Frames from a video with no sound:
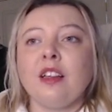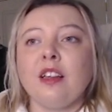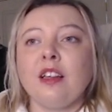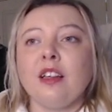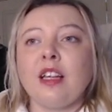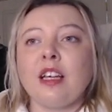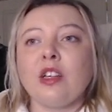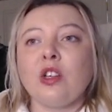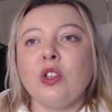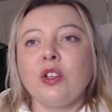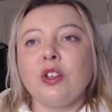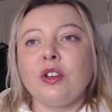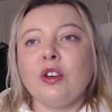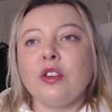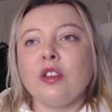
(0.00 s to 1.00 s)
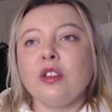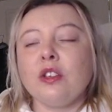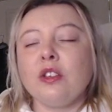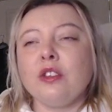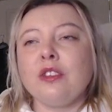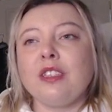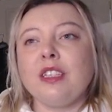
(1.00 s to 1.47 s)
Like, look at all the little
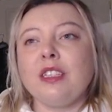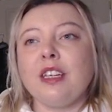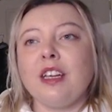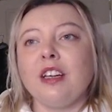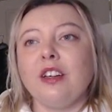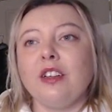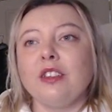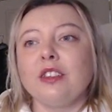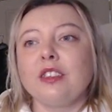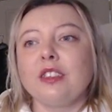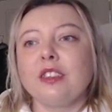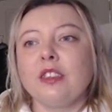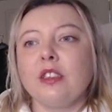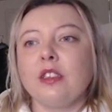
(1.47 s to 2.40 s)
details.